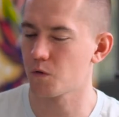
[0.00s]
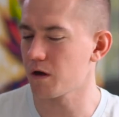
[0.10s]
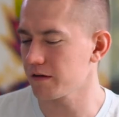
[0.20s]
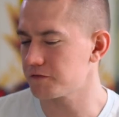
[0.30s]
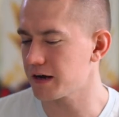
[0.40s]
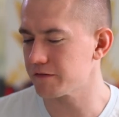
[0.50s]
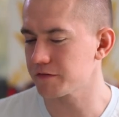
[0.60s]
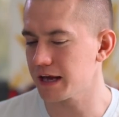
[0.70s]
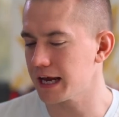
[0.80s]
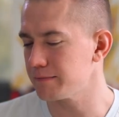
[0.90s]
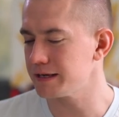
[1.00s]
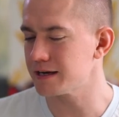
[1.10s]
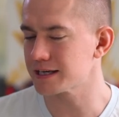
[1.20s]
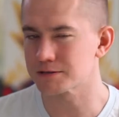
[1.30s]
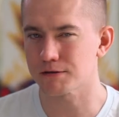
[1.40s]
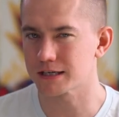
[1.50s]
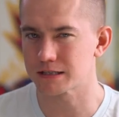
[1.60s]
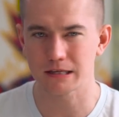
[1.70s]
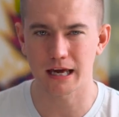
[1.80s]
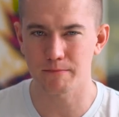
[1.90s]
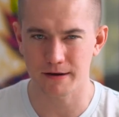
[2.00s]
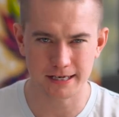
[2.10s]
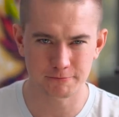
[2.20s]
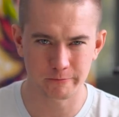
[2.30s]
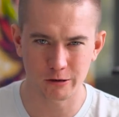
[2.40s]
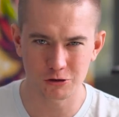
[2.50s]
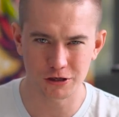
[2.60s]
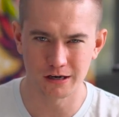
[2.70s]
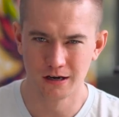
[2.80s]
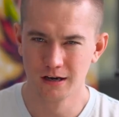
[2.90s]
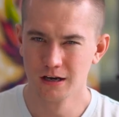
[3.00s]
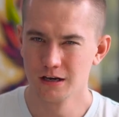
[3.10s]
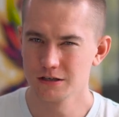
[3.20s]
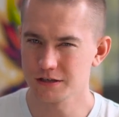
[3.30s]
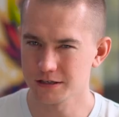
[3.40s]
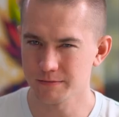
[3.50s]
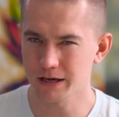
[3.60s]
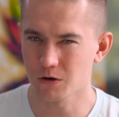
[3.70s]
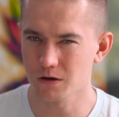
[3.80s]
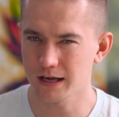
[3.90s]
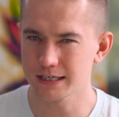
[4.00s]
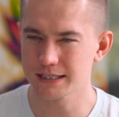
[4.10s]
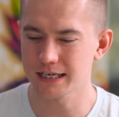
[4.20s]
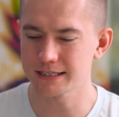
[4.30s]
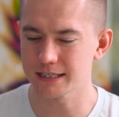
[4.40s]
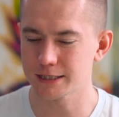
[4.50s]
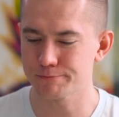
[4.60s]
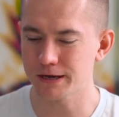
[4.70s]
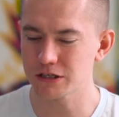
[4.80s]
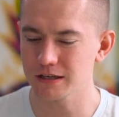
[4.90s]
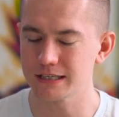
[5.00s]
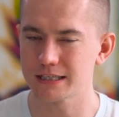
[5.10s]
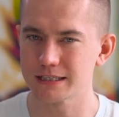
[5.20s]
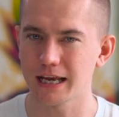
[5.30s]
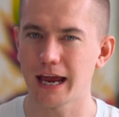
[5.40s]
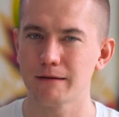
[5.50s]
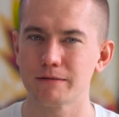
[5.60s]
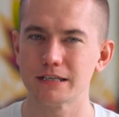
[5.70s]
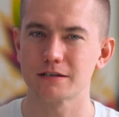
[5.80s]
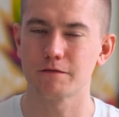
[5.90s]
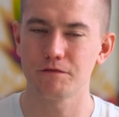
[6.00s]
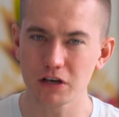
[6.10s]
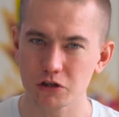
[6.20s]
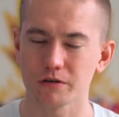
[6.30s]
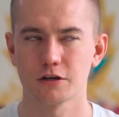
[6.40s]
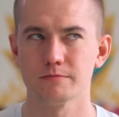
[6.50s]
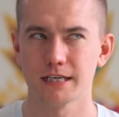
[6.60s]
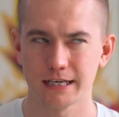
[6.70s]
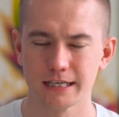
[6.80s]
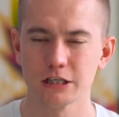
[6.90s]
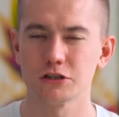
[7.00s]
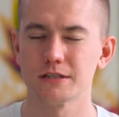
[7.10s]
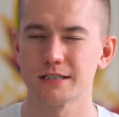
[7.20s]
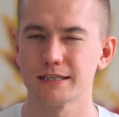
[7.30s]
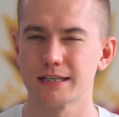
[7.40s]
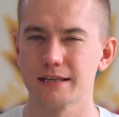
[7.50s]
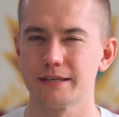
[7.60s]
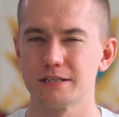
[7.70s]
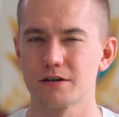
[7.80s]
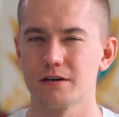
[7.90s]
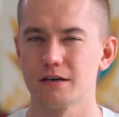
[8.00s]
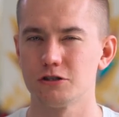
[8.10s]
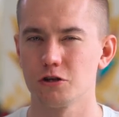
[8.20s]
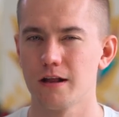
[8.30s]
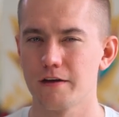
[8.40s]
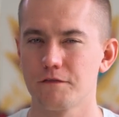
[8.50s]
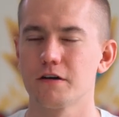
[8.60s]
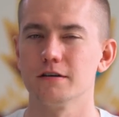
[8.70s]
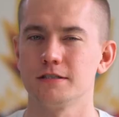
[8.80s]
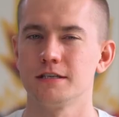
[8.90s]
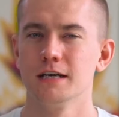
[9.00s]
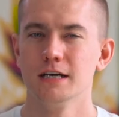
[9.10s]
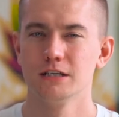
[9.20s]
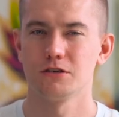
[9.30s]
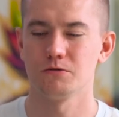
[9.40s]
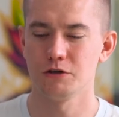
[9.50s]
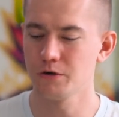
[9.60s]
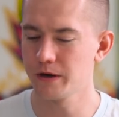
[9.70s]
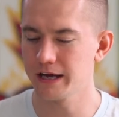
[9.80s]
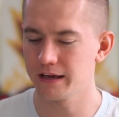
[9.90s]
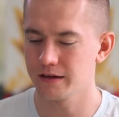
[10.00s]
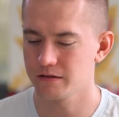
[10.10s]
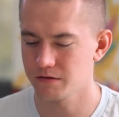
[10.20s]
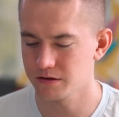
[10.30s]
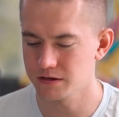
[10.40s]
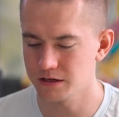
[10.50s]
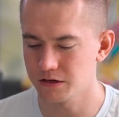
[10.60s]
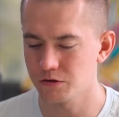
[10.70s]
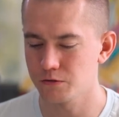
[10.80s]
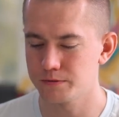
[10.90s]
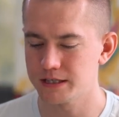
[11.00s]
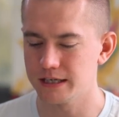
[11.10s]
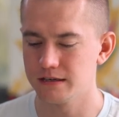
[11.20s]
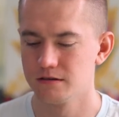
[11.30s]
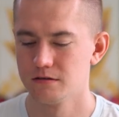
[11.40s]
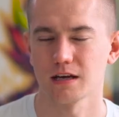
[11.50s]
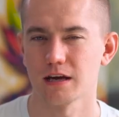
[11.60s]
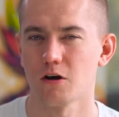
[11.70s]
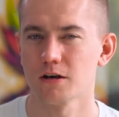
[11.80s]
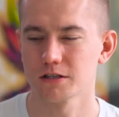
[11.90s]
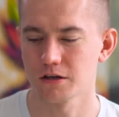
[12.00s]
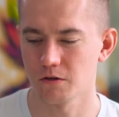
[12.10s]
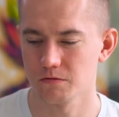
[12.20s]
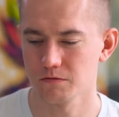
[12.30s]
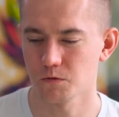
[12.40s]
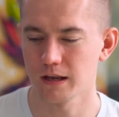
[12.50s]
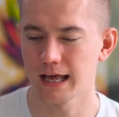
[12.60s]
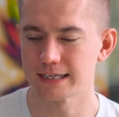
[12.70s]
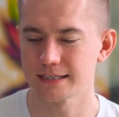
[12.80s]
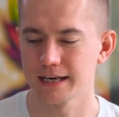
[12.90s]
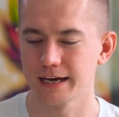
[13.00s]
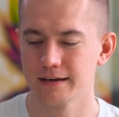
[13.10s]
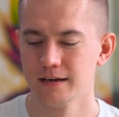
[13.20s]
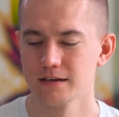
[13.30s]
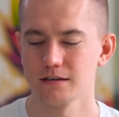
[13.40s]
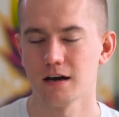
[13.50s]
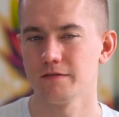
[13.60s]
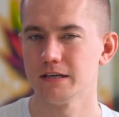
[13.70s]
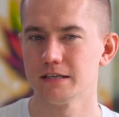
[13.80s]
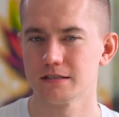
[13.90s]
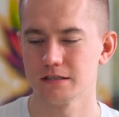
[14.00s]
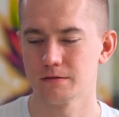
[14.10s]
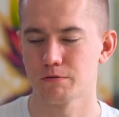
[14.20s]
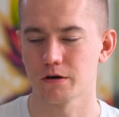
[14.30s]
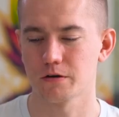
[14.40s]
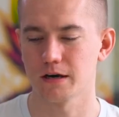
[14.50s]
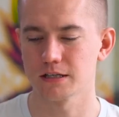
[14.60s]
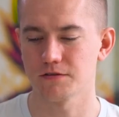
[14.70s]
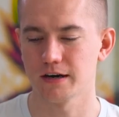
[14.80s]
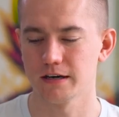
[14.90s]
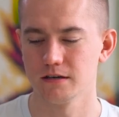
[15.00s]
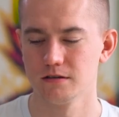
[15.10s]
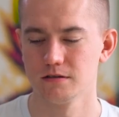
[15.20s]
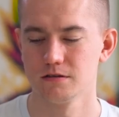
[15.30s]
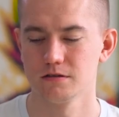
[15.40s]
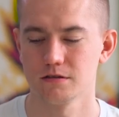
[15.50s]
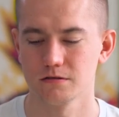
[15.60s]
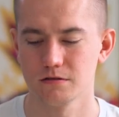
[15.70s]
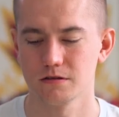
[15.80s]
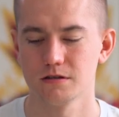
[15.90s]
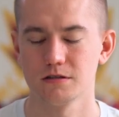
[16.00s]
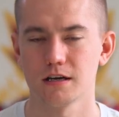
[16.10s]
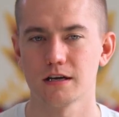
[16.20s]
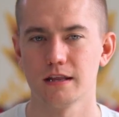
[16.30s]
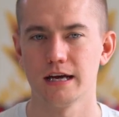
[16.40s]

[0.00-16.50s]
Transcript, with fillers: qualify for the AMD Xbox Game Pass promotion which doesn't make a whole lot of sense, especially since AMD's official terms and conditions says that this started on July 1st. So Newegg did an oopsie. And also, one last thing, Navi doesn't support Crossfire. So suck on